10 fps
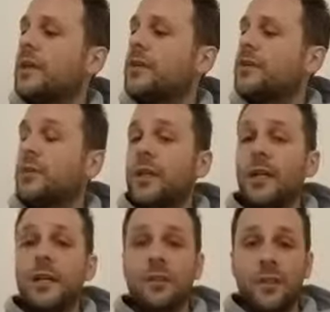so he
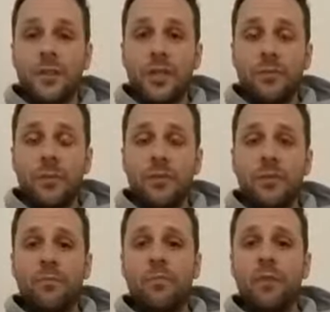cancelled his gym
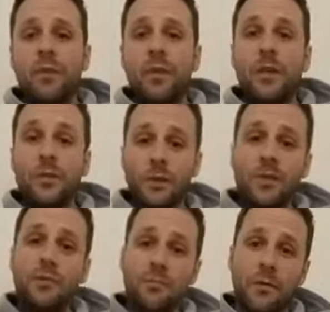membership, but it
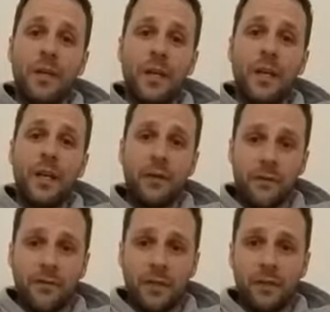cost him money to get
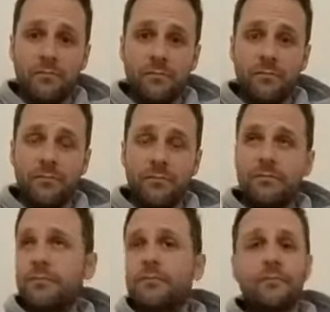out of it
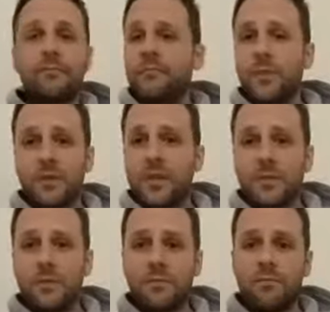because
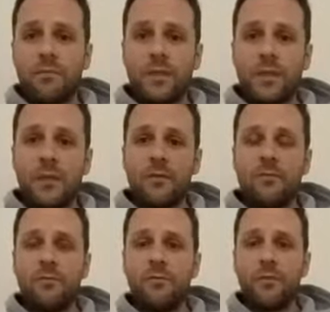that's what that's
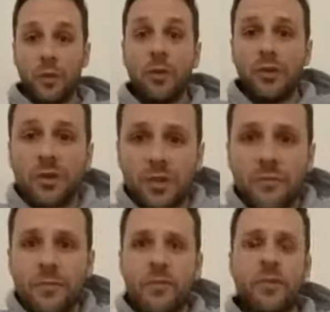how commercial
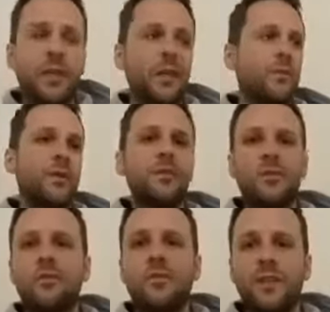gyms work anyway. There's
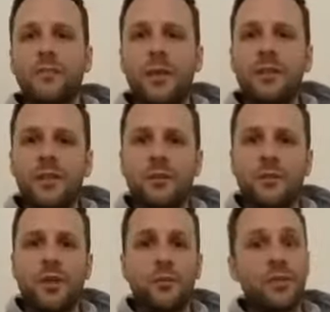lots of independent
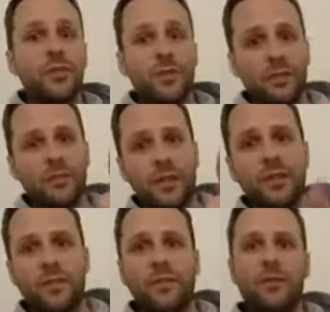gyms around which are
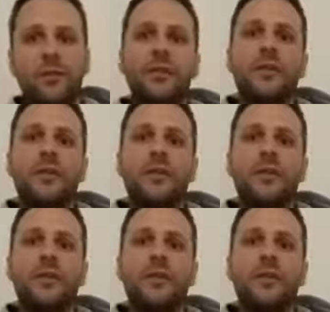like you know,